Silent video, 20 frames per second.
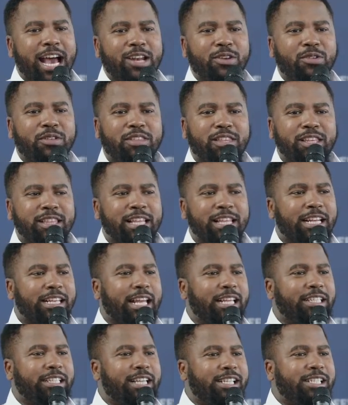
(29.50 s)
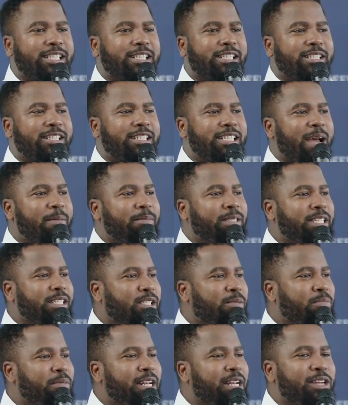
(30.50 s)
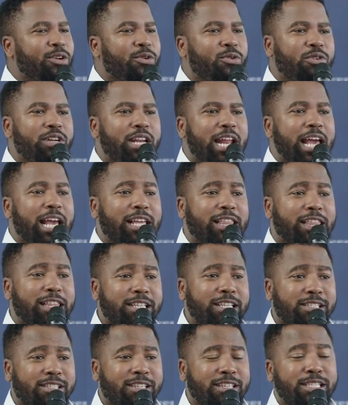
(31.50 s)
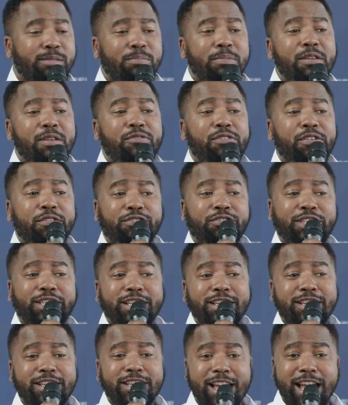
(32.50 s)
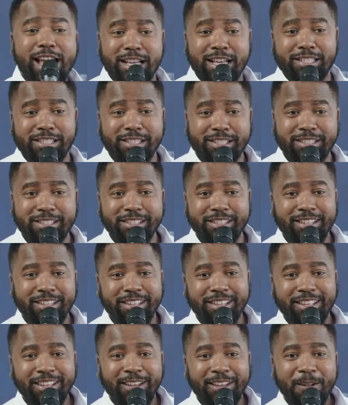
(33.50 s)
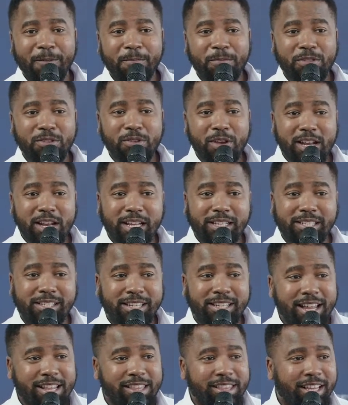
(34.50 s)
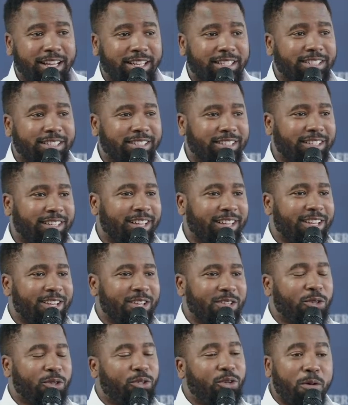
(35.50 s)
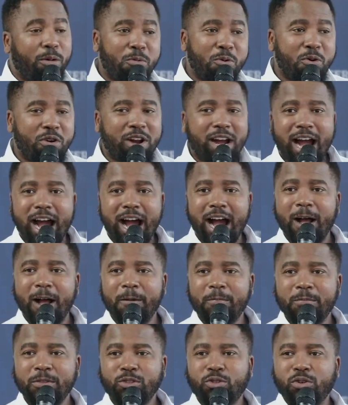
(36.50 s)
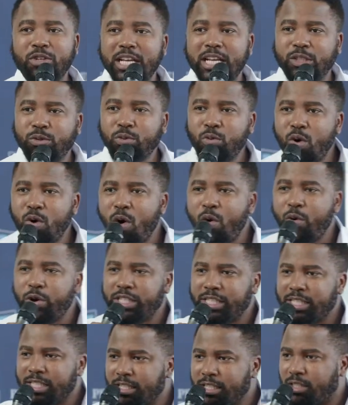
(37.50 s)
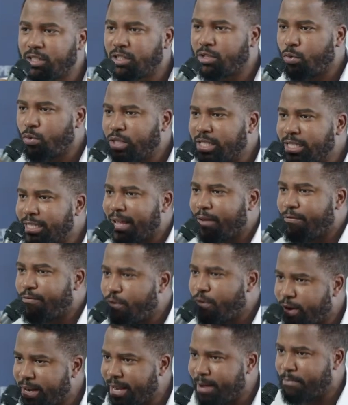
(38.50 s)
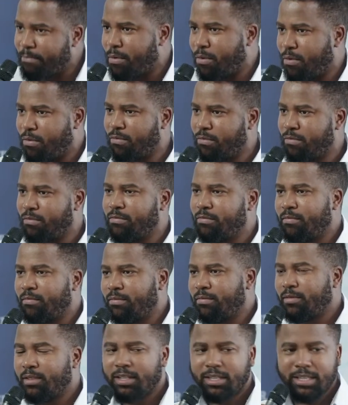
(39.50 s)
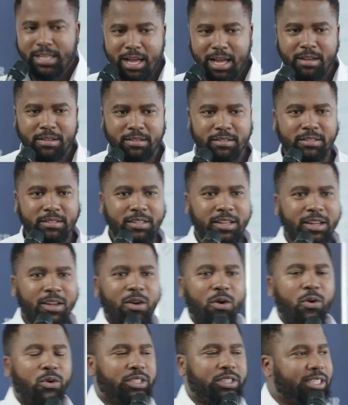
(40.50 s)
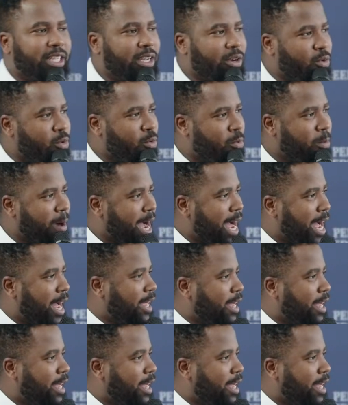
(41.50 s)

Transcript: you think that I just jumped in smelling good like this. It's been 15 years. Do you understand that? So tobuuka kyonna ekiwowo which is affordable. Yeah? Okyekuba.